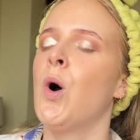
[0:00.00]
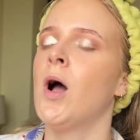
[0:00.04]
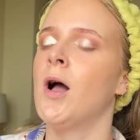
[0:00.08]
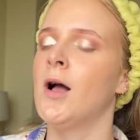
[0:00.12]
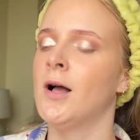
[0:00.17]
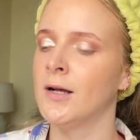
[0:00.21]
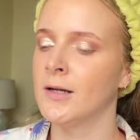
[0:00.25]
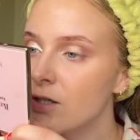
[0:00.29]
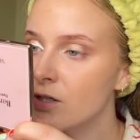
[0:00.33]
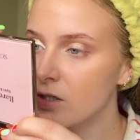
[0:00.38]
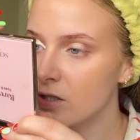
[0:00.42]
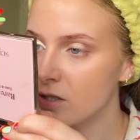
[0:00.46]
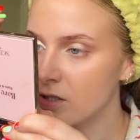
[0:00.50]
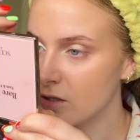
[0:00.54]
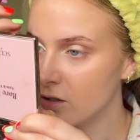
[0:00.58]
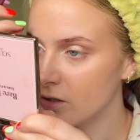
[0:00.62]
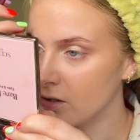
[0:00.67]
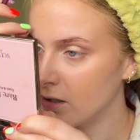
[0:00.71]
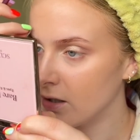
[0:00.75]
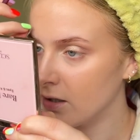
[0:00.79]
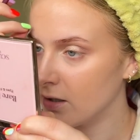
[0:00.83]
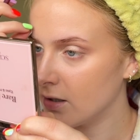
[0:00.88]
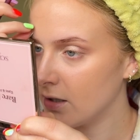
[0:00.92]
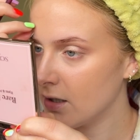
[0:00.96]
It's just
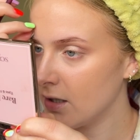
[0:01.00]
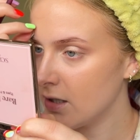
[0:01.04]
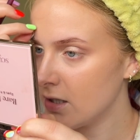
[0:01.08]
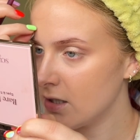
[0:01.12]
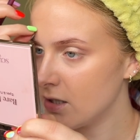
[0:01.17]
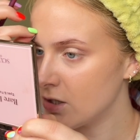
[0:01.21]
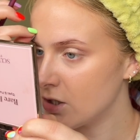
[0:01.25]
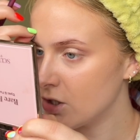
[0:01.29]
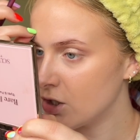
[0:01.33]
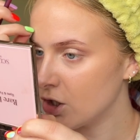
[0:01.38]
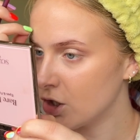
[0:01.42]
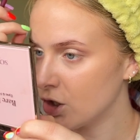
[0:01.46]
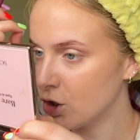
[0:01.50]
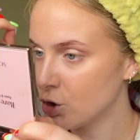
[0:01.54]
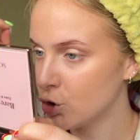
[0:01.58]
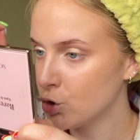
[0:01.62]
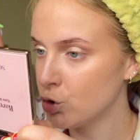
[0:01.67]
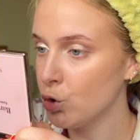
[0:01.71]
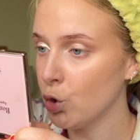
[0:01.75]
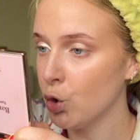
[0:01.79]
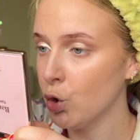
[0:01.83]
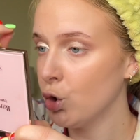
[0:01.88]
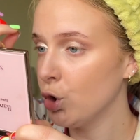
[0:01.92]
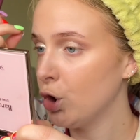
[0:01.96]
stunning. It is just
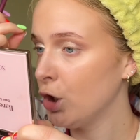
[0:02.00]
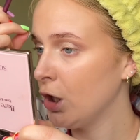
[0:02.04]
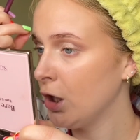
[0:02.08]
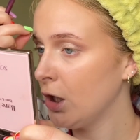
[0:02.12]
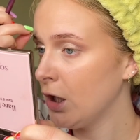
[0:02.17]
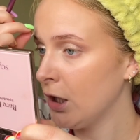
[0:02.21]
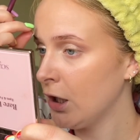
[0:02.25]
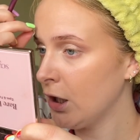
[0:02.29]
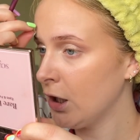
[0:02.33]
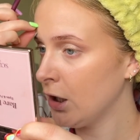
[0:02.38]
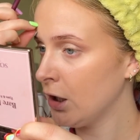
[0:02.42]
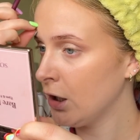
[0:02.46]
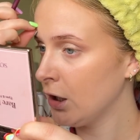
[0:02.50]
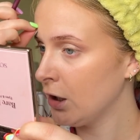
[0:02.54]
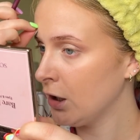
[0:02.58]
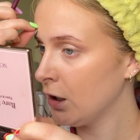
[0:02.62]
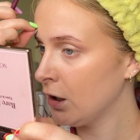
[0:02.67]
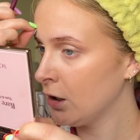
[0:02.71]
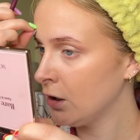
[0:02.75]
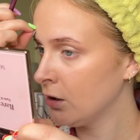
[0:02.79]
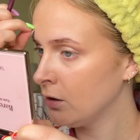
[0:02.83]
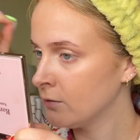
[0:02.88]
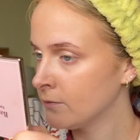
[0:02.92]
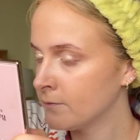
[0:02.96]

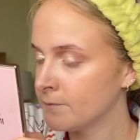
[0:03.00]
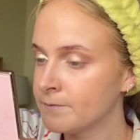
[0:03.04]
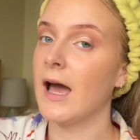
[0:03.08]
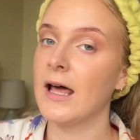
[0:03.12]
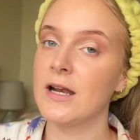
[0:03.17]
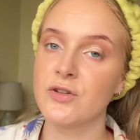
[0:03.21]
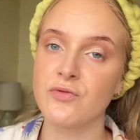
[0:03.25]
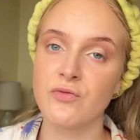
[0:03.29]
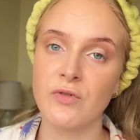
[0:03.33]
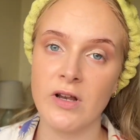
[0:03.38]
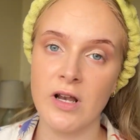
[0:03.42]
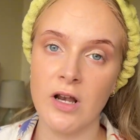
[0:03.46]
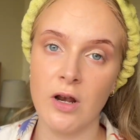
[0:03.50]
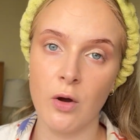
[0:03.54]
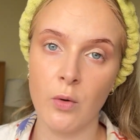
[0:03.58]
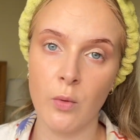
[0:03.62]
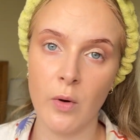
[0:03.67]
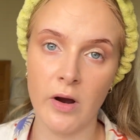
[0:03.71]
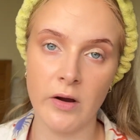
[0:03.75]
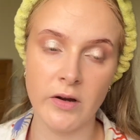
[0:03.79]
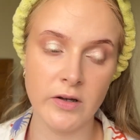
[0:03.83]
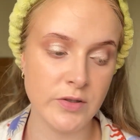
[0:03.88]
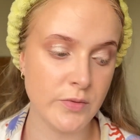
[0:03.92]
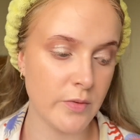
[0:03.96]
stunning. And it's really long
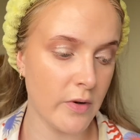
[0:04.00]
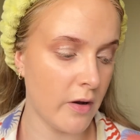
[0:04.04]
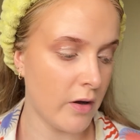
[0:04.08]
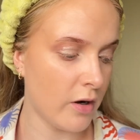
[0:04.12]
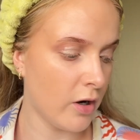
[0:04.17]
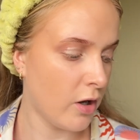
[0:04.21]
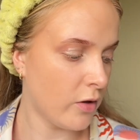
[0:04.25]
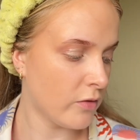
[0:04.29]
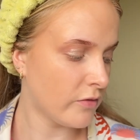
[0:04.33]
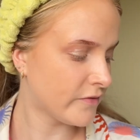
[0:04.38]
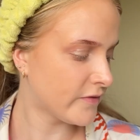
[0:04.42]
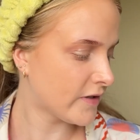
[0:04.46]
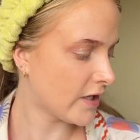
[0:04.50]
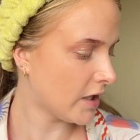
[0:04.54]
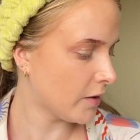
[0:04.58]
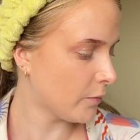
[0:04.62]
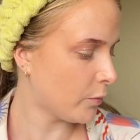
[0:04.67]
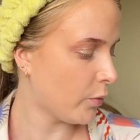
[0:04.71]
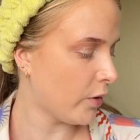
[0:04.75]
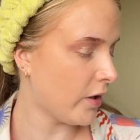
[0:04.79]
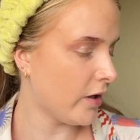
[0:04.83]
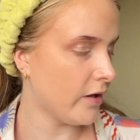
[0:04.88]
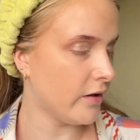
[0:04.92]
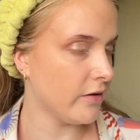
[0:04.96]
wearing as well. A lot of time
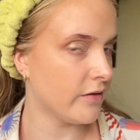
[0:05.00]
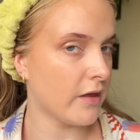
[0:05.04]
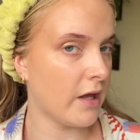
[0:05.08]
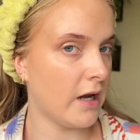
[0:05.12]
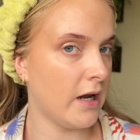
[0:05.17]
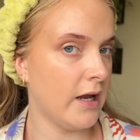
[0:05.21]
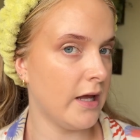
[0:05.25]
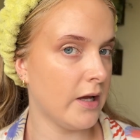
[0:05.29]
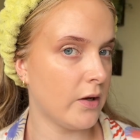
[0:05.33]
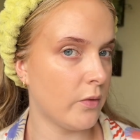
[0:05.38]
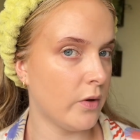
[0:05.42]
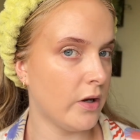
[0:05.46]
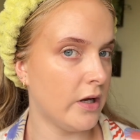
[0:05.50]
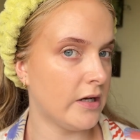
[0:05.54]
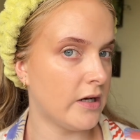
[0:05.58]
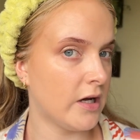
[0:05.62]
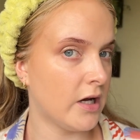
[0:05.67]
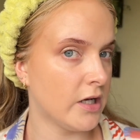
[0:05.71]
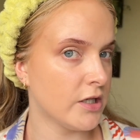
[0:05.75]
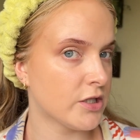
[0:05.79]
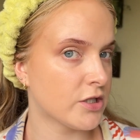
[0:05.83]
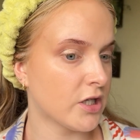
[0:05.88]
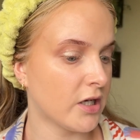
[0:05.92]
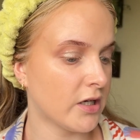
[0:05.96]
with liquid
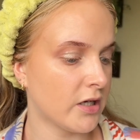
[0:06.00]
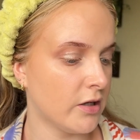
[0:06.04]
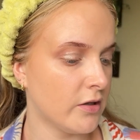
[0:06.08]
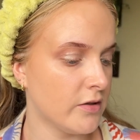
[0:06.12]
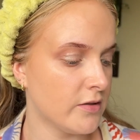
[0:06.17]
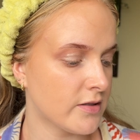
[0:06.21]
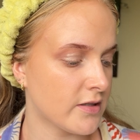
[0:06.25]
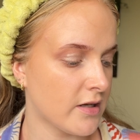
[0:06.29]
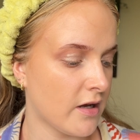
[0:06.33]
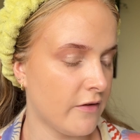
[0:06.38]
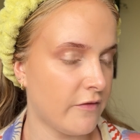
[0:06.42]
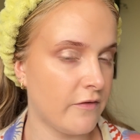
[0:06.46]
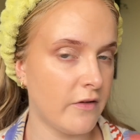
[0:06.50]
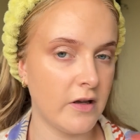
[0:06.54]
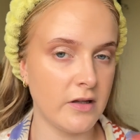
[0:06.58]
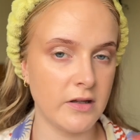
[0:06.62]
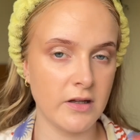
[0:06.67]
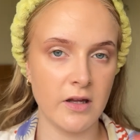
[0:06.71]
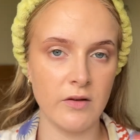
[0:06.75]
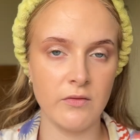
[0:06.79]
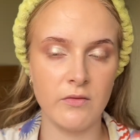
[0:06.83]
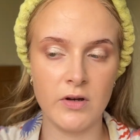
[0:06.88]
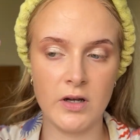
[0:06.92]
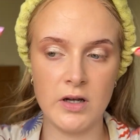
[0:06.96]
eyeshadows, I find
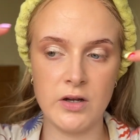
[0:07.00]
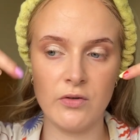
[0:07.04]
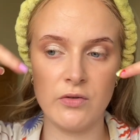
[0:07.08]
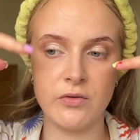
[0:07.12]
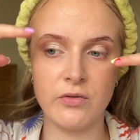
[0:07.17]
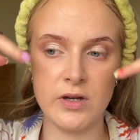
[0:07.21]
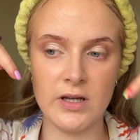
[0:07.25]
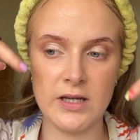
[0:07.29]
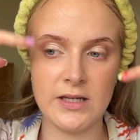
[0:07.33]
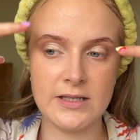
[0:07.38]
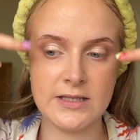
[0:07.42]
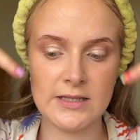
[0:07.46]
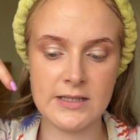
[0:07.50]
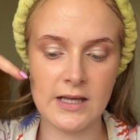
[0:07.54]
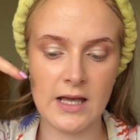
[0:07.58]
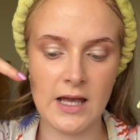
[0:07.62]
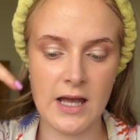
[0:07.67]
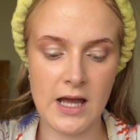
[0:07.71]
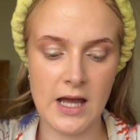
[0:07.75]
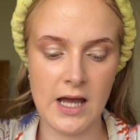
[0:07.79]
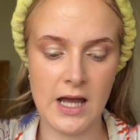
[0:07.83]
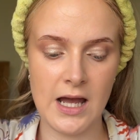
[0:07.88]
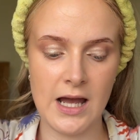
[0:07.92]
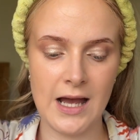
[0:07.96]
they really crease.
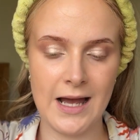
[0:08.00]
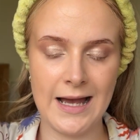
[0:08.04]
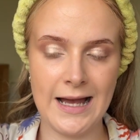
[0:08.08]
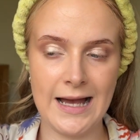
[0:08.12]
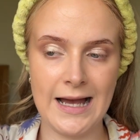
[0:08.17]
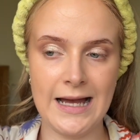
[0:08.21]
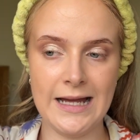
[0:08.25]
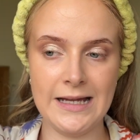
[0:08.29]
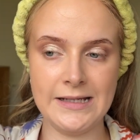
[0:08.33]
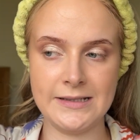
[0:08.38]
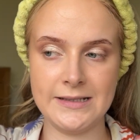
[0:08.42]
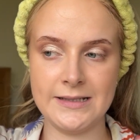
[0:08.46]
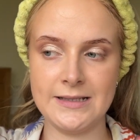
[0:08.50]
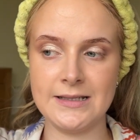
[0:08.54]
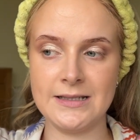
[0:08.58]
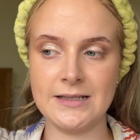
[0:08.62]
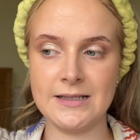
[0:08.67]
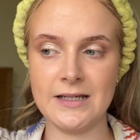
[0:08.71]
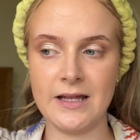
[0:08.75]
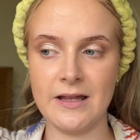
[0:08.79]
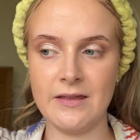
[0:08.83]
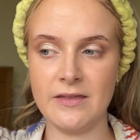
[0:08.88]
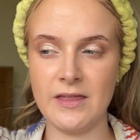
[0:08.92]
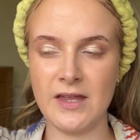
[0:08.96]

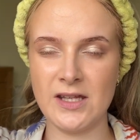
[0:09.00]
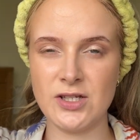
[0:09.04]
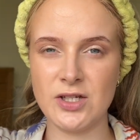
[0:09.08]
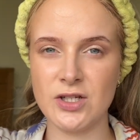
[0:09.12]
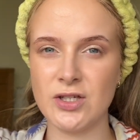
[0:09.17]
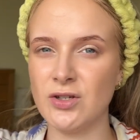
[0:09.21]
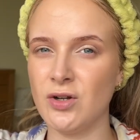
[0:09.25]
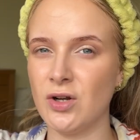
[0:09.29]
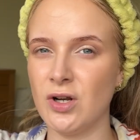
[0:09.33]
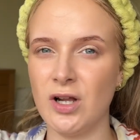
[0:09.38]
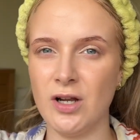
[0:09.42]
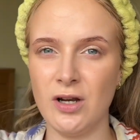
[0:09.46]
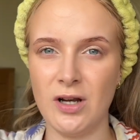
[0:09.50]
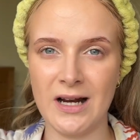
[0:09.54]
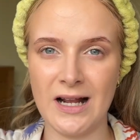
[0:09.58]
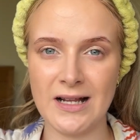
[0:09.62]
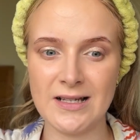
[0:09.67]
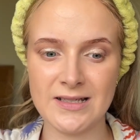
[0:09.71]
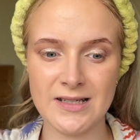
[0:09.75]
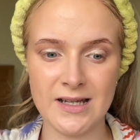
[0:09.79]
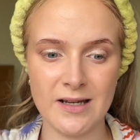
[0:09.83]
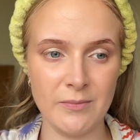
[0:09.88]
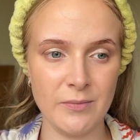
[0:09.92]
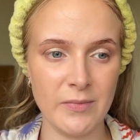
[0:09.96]
and they're just not long
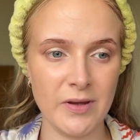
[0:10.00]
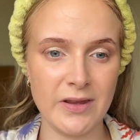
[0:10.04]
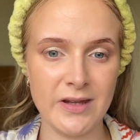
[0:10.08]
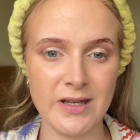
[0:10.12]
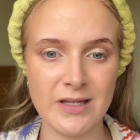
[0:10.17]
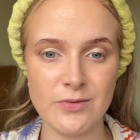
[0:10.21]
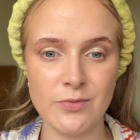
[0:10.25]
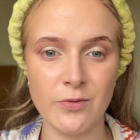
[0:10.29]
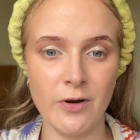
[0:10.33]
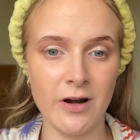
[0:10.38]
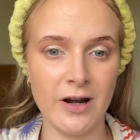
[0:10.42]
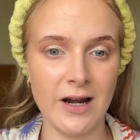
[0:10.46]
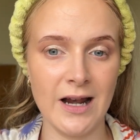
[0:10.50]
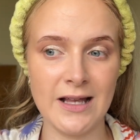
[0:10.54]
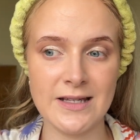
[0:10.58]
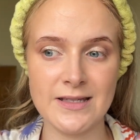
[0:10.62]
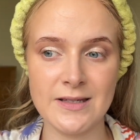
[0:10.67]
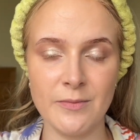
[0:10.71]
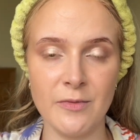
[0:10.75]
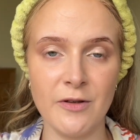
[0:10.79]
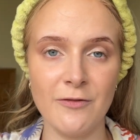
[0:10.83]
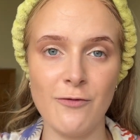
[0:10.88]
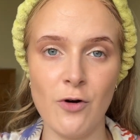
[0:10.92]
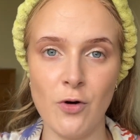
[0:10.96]
lasting, but this one
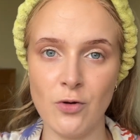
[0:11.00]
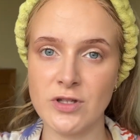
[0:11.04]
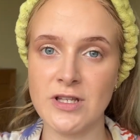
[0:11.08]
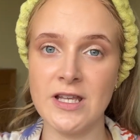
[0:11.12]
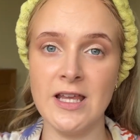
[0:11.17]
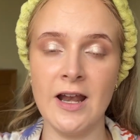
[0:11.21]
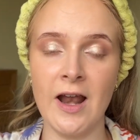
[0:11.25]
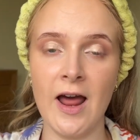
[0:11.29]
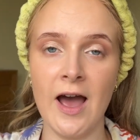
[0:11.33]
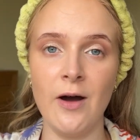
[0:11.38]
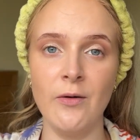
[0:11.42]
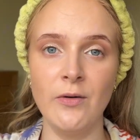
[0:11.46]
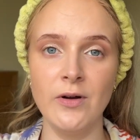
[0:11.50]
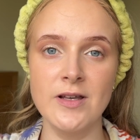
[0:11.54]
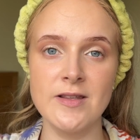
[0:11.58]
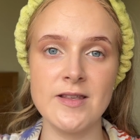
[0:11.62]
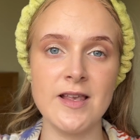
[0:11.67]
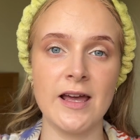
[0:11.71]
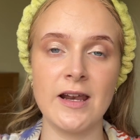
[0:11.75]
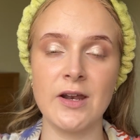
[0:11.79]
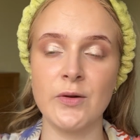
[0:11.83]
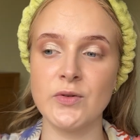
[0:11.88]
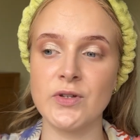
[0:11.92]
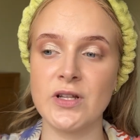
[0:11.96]
lasted me 14 hours
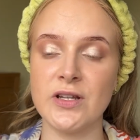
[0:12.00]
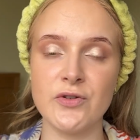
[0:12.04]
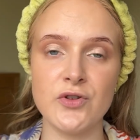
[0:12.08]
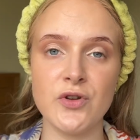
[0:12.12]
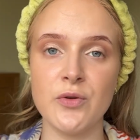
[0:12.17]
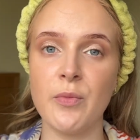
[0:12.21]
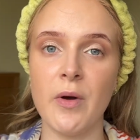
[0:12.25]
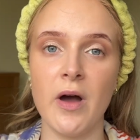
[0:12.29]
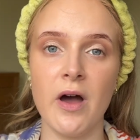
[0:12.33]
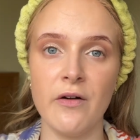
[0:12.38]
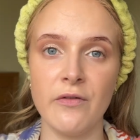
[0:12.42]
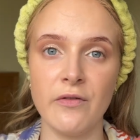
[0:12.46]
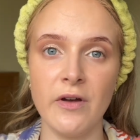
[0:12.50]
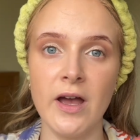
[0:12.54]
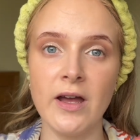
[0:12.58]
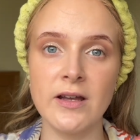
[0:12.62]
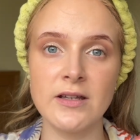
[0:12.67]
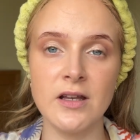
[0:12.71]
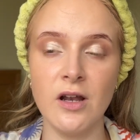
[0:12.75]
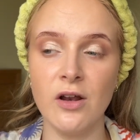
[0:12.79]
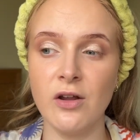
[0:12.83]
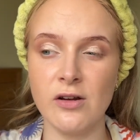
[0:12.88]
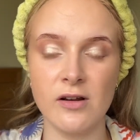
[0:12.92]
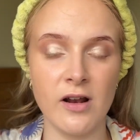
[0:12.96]
and it was literally perfect.
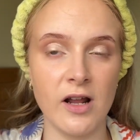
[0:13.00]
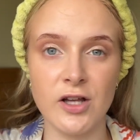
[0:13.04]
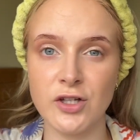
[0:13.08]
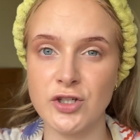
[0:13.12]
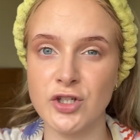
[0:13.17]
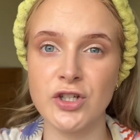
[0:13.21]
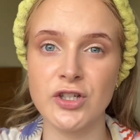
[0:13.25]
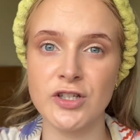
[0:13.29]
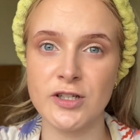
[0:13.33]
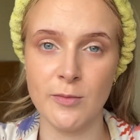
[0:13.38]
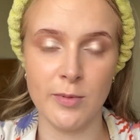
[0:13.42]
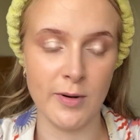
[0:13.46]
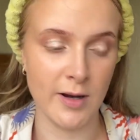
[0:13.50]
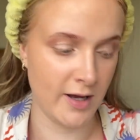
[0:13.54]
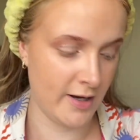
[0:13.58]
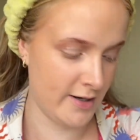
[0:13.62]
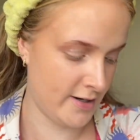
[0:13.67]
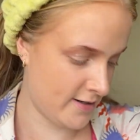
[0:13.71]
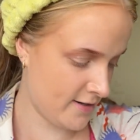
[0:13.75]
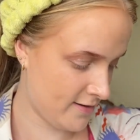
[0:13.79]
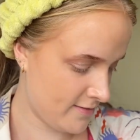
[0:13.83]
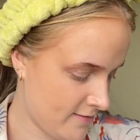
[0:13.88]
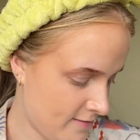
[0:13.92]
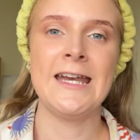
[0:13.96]
It looked like I just applied
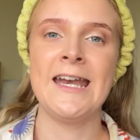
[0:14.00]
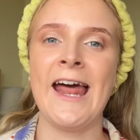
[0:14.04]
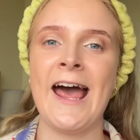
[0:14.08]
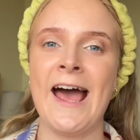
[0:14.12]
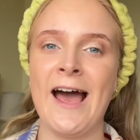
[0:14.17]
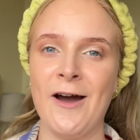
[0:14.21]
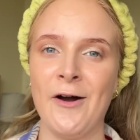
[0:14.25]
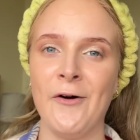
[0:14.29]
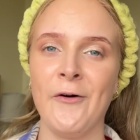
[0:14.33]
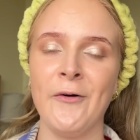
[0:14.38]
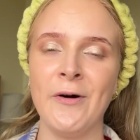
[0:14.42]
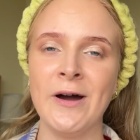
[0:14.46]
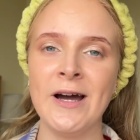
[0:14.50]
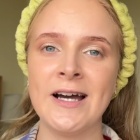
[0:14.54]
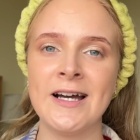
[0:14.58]
it. Now